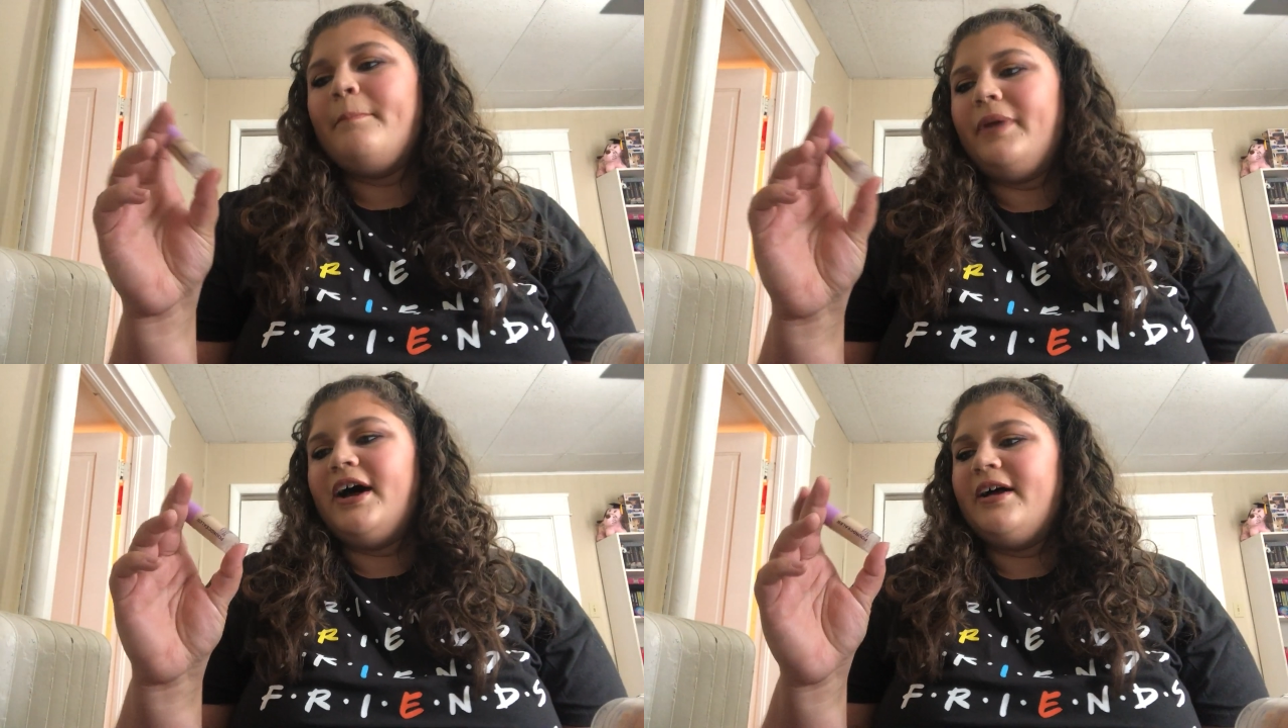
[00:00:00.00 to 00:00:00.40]

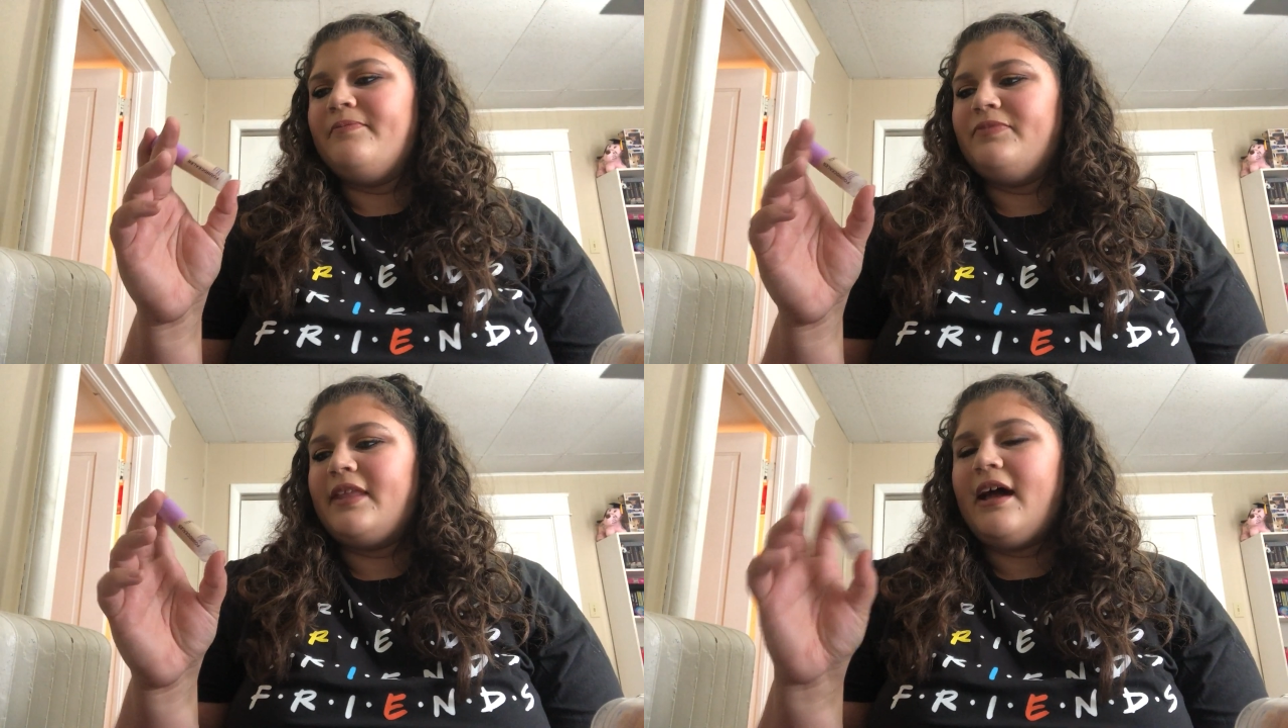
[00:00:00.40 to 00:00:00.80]

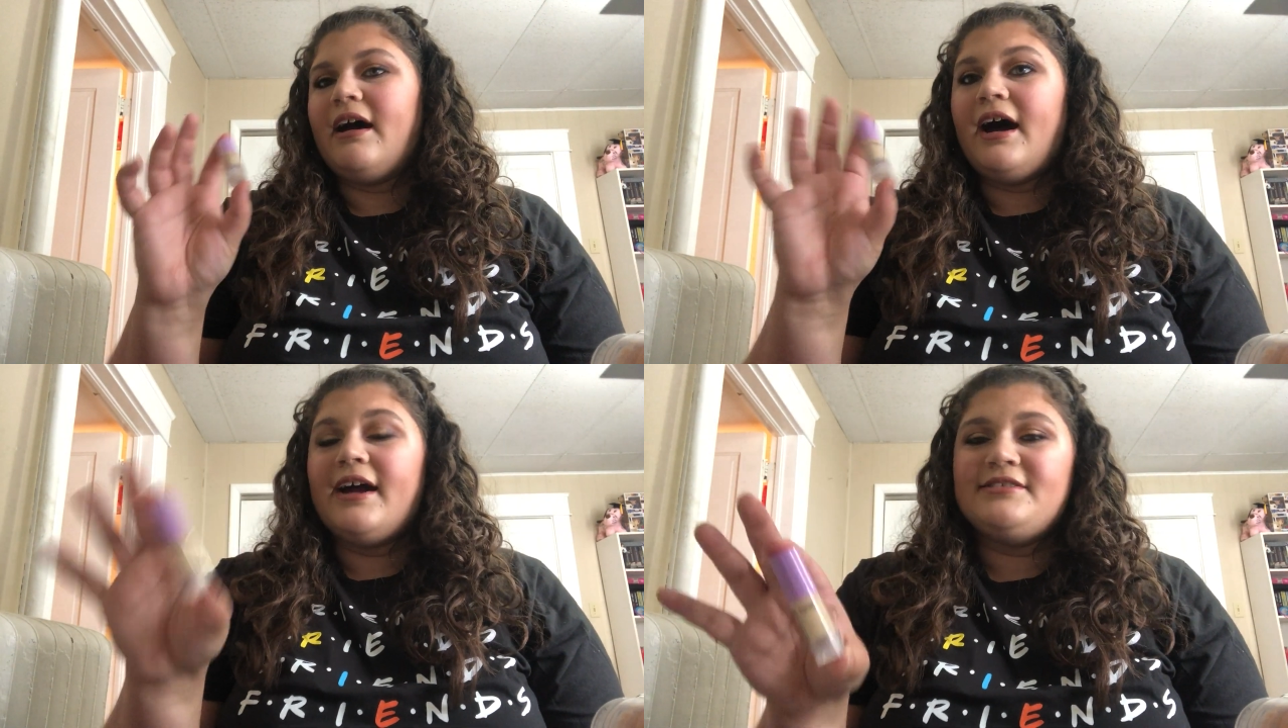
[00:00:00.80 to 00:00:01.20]
But
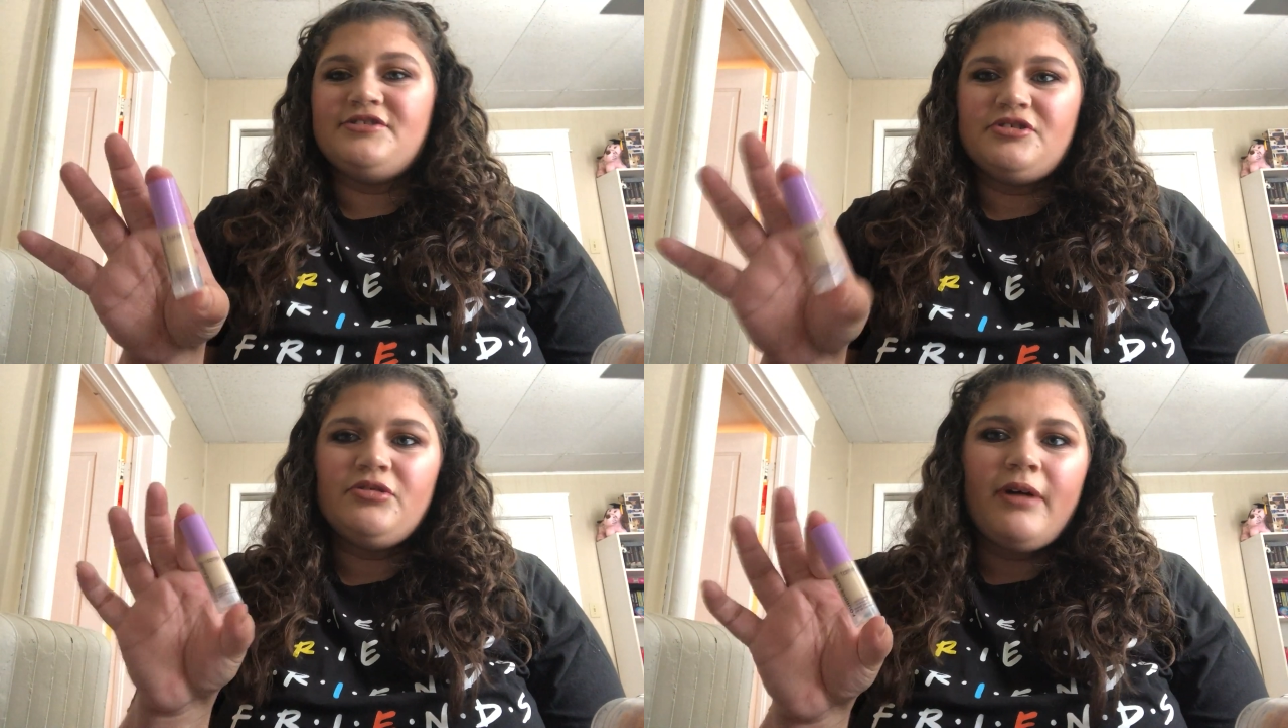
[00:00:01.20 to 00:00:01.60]
I
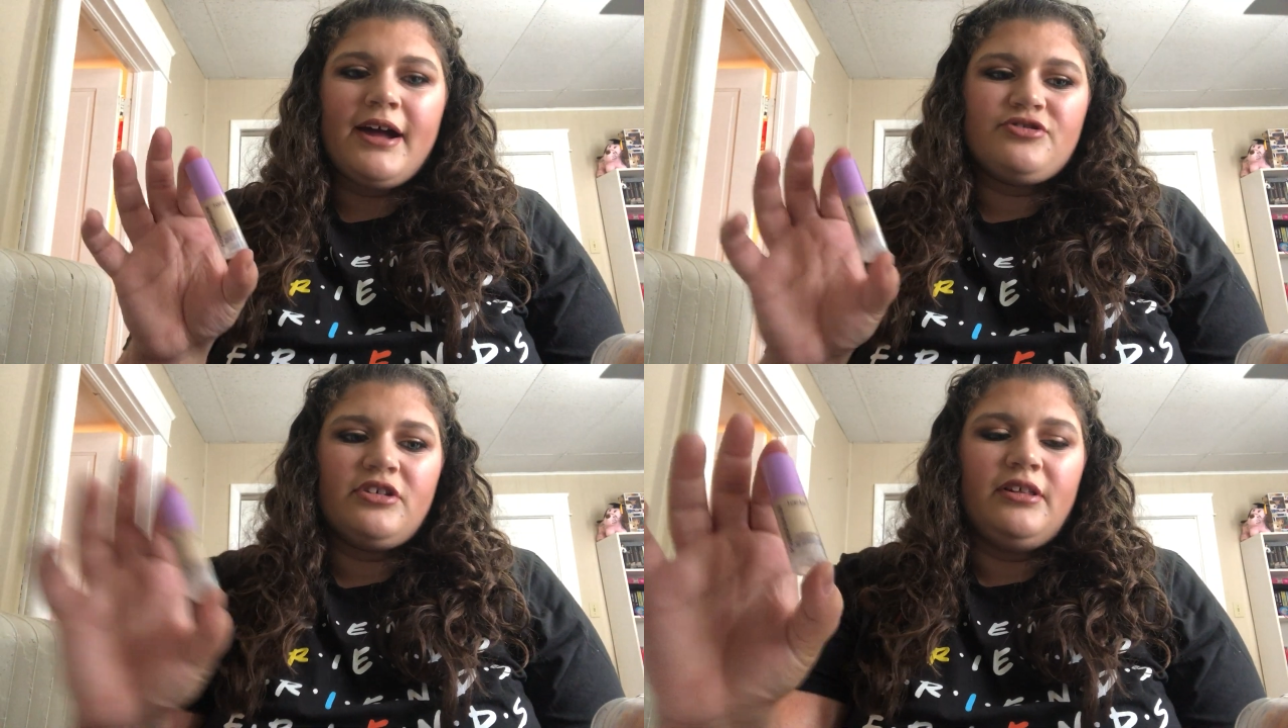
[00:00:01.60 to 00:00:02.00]
do
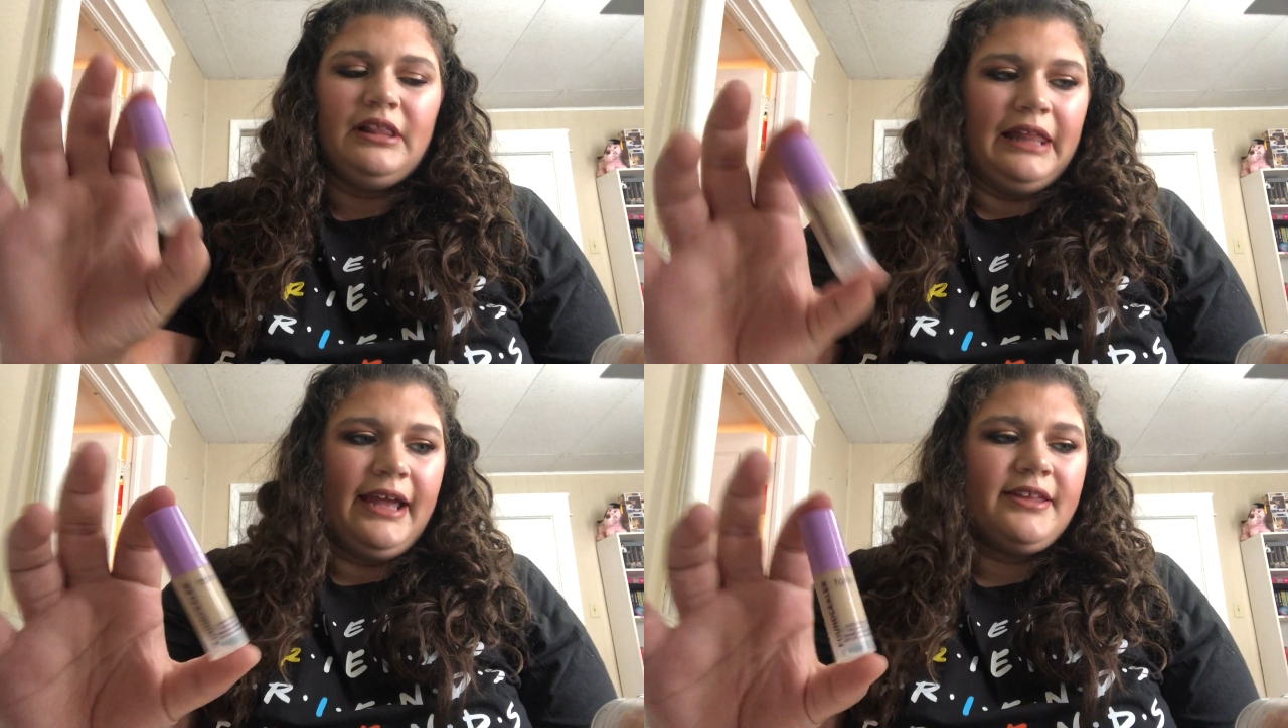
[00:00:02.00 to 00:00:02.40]
actually
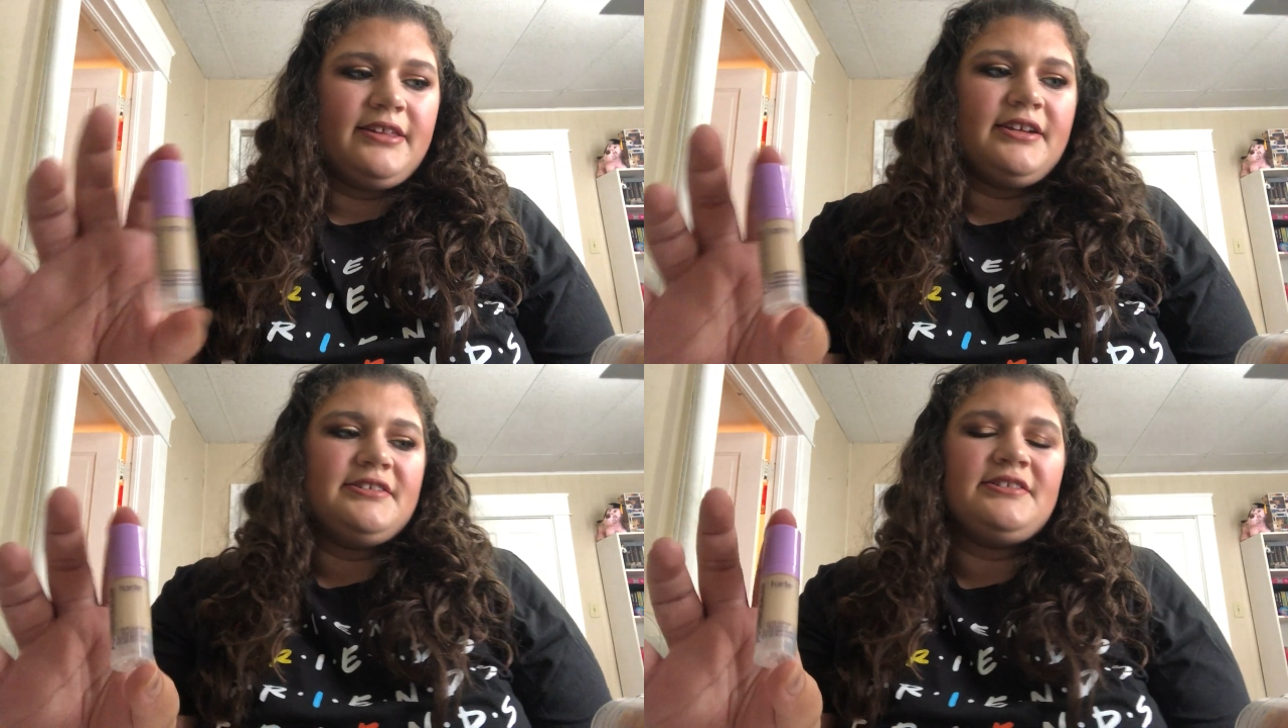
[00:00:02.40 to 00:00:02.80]
like
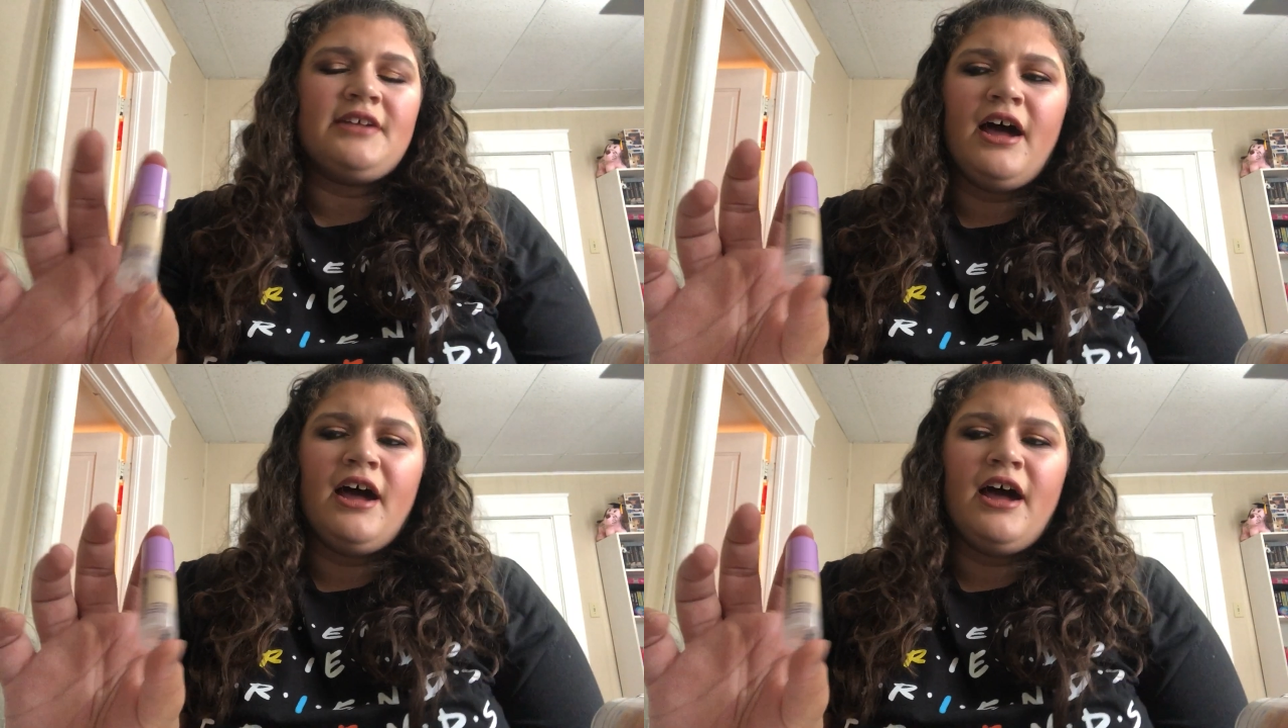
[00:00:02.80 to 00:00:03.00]
this.